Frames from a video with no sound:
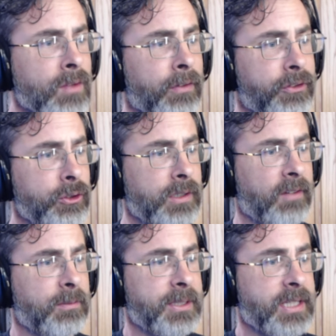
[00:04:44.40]
Feudal
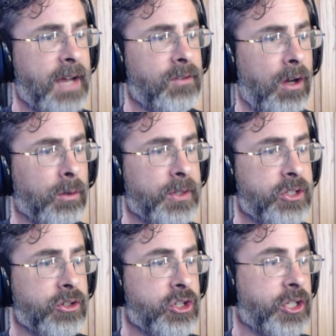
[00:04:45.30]
governments have all
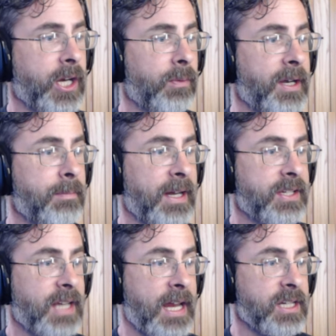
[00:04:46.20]
research generated by
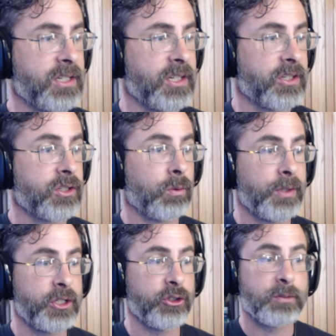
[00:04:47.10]
scientists
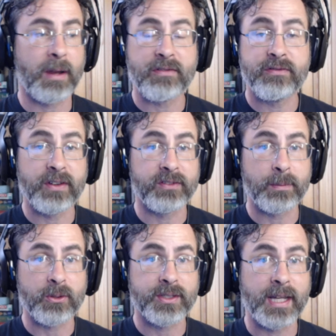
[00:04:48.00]
reduced by
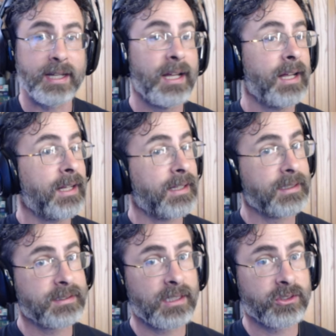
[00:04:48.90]
50%.
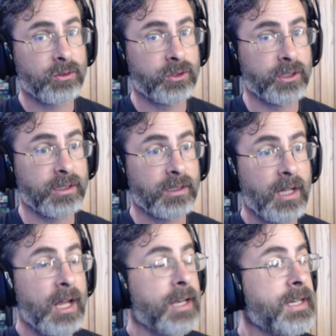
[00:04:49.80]
It's not so good.
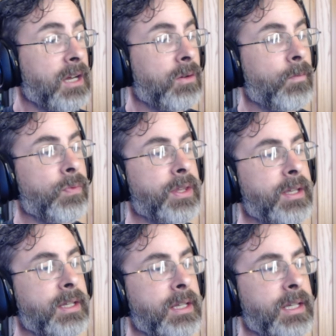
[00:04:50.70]
Now,
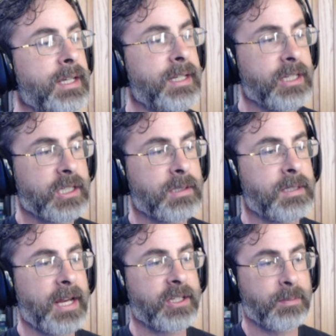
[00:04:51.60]
it is
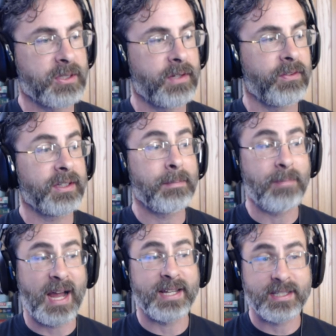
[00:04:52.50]
saying specifically
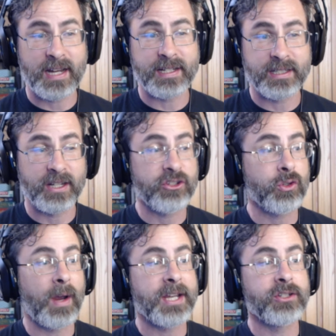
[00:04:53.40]
by scientists,
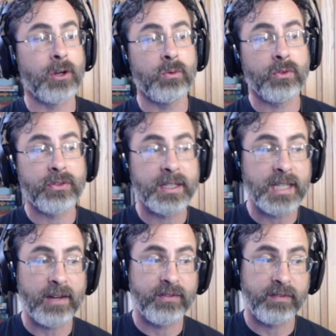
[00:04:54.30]
so I don't think
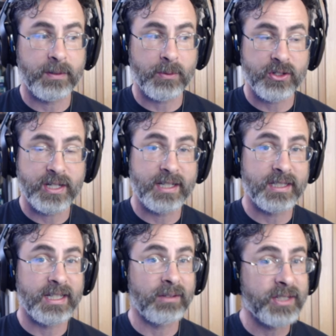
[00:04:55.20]
that 50%
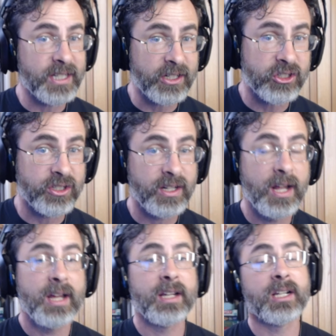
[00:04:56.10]
reduction
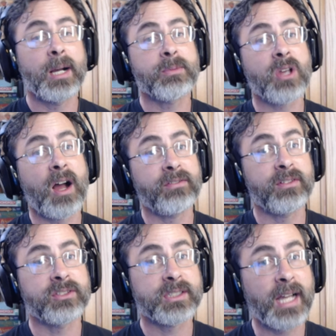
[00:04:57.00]
comes off
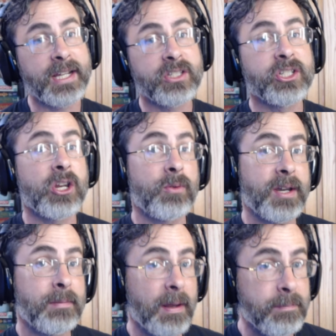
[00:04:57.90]
of science
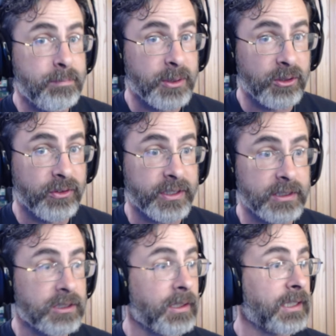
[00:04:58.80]
generated by
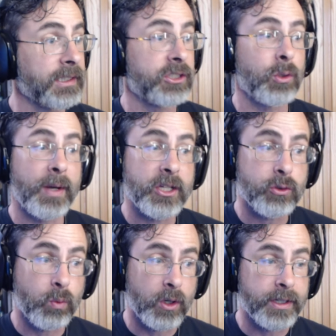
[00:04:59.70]
buildings. At least the way it's
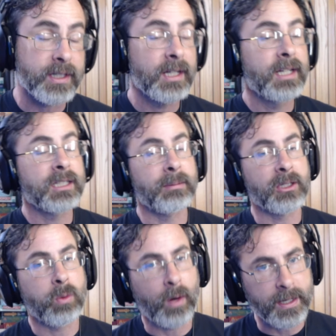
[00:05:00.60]
worded. To be
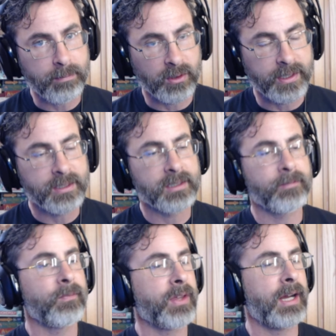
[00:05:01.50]
quite blunt,
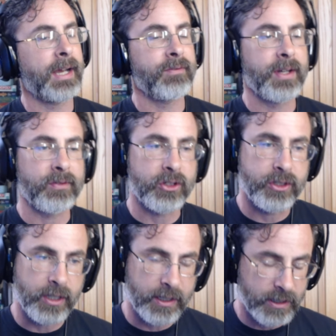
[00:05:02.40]
I've never
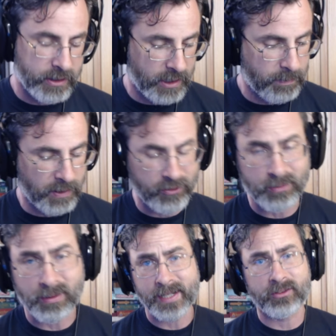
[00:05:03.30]
dug in deep enough. You'd
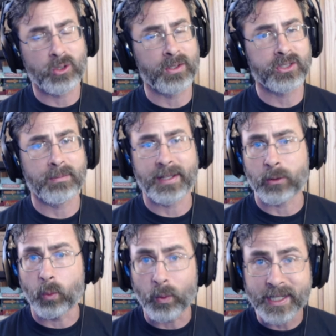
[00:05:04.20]
have to go on some like
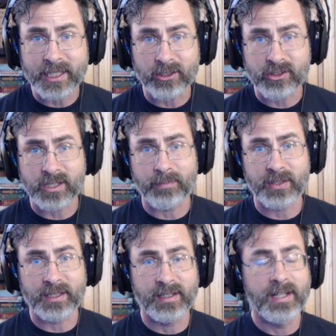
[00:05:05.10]
wiki or
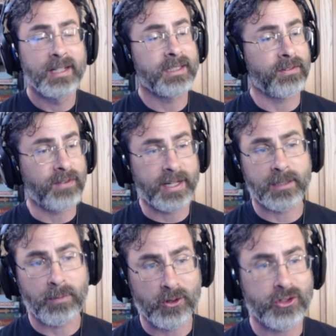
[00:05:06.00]
something to find
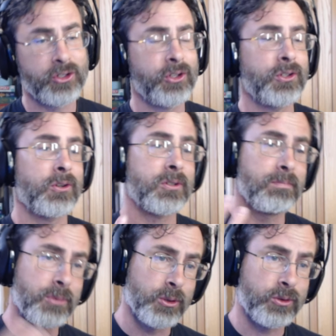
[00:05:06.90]
the person who knows
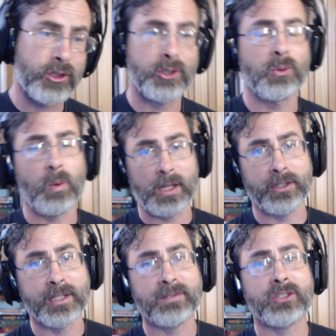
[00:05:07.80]
Mu 2 well
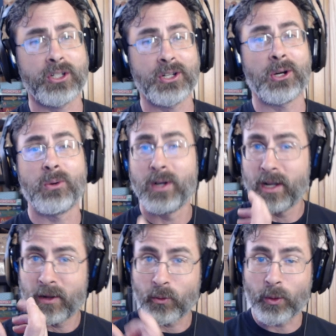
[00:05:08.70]
enough to know
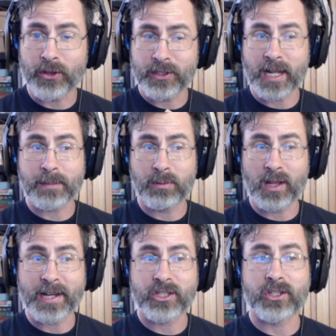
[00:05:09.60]
whether that
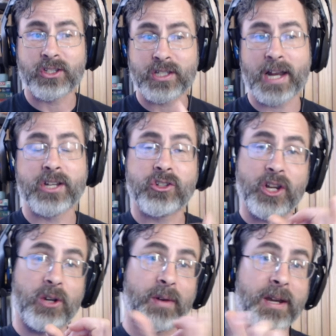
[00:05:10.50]
applies to science
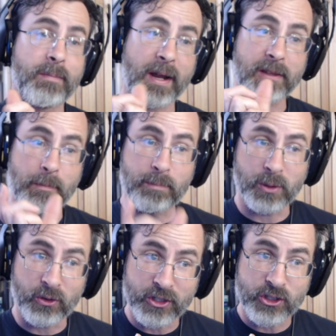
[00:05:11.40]
generated by the
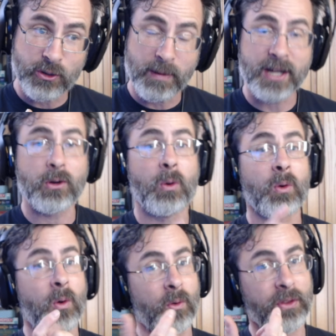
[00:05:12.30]
buildings you make
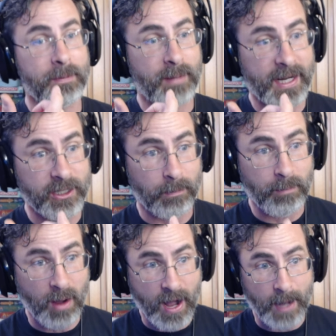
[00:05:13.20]
or only by your
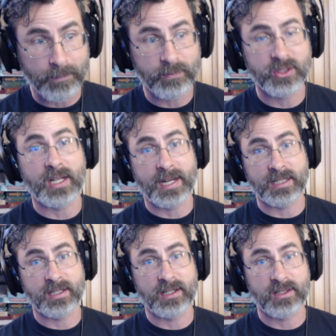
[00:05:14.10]
pop
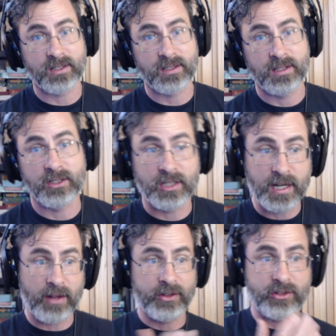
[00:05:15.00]
scientists. You see
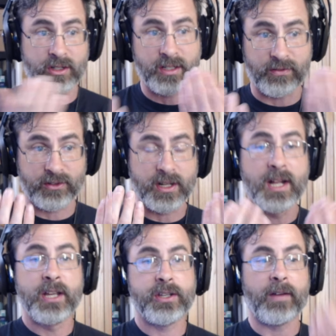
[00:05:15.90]
how there's a difference?
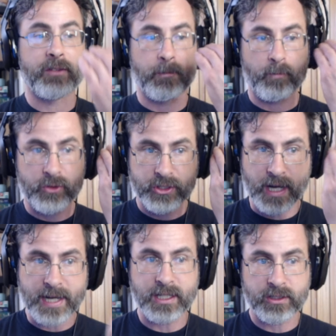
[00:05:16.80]
You have your
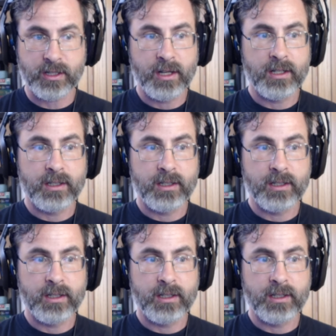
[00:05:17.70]
science.